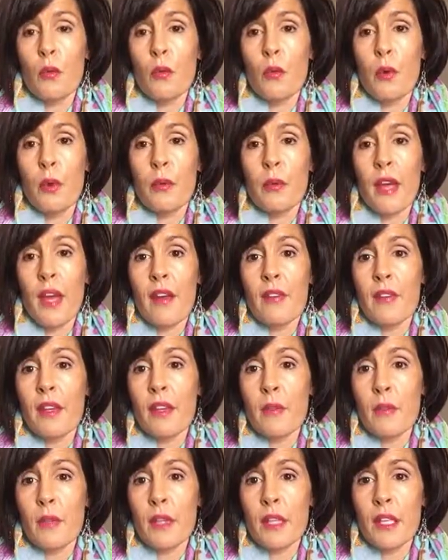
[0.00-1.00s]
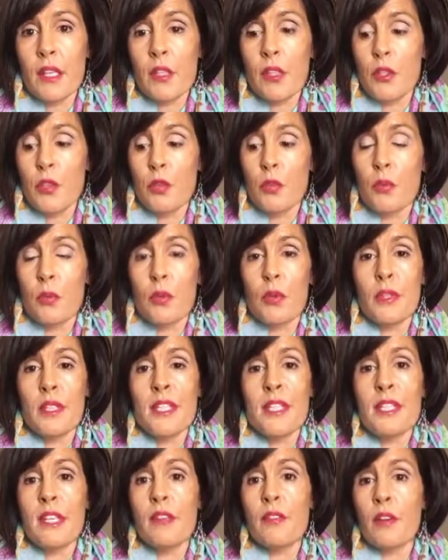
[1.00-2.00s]
when we have that ability to
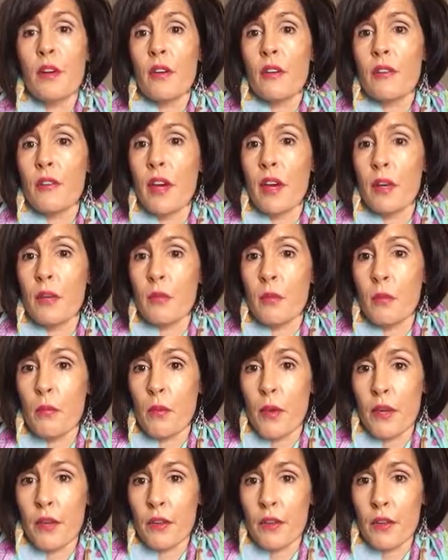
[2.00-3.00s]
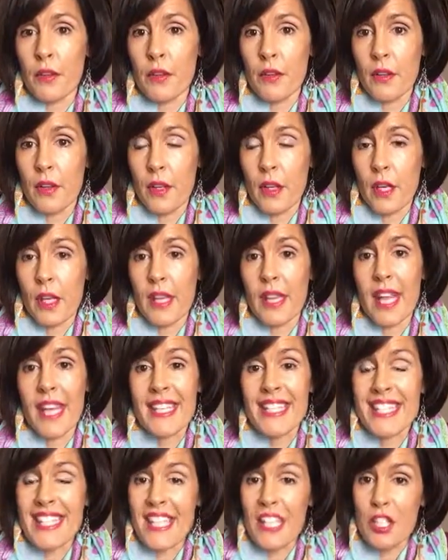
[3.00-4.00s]
perceive our environment better,
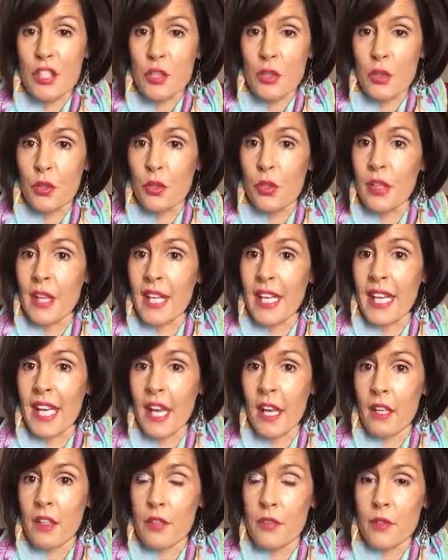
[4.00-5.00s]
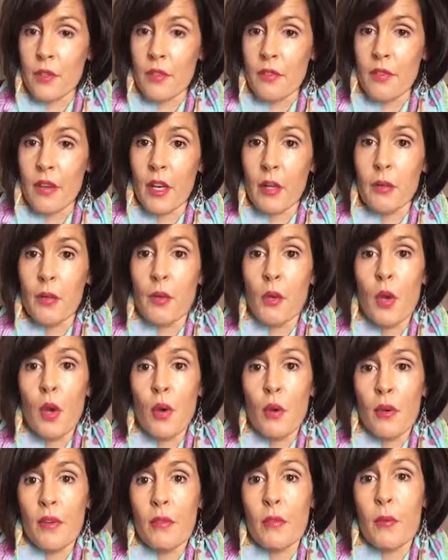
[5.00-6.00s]
that's internal and external environment,
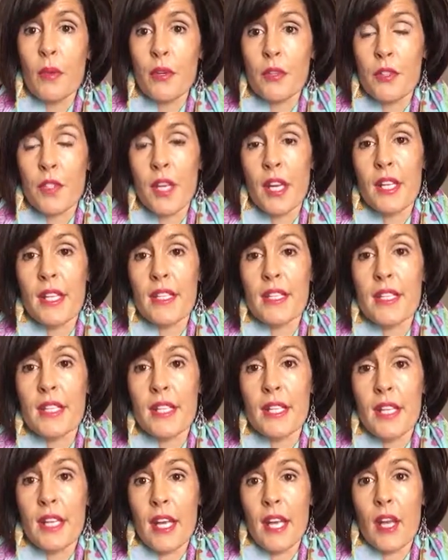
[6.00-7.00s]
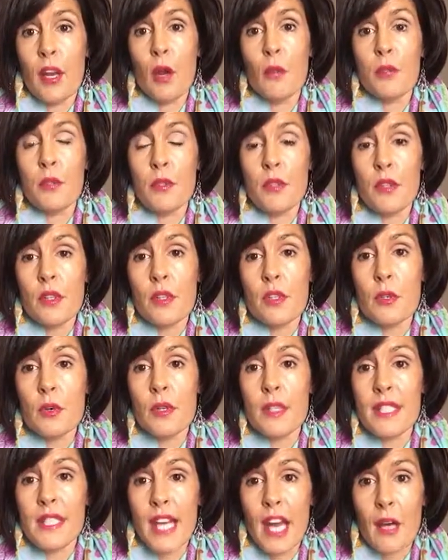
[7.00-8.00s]
we have a better chance and opportunity to
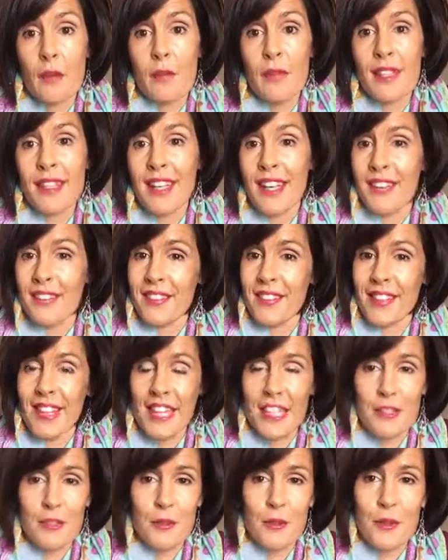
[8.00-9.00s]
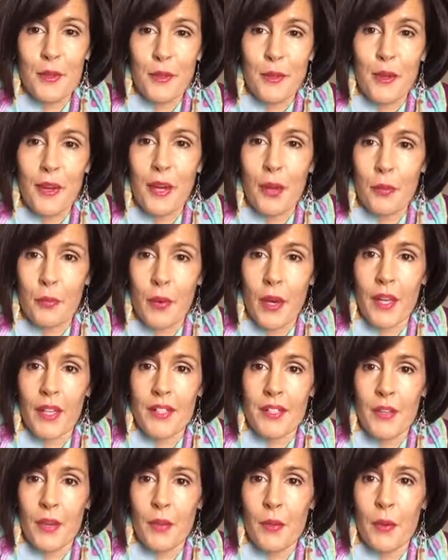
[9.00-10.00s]
adapt to life, and that's really what chiropractic
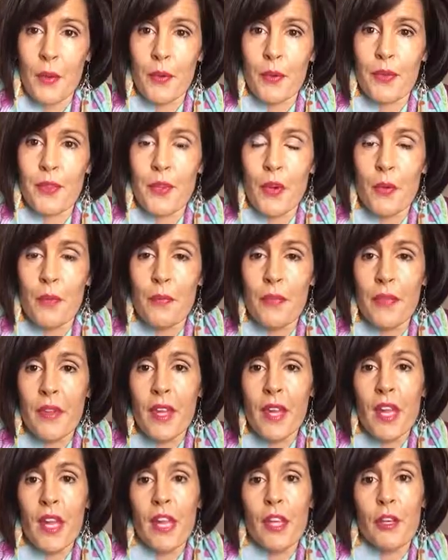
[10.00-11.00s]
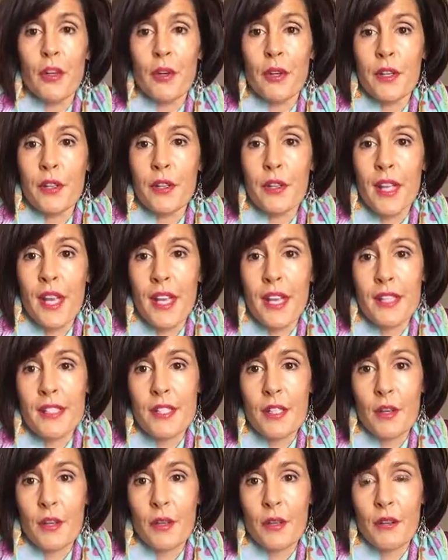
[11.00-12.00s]
is all about. So you're in good hands
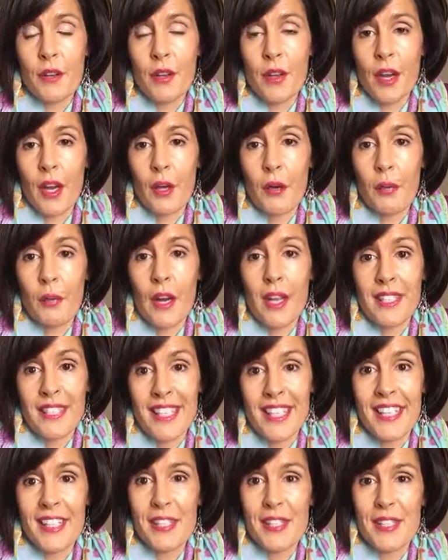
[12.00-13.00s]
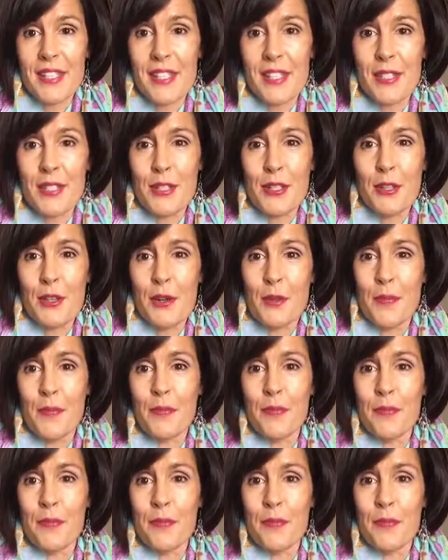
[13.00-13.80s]
here at Gravel Chiropractic, and I'll see you soon.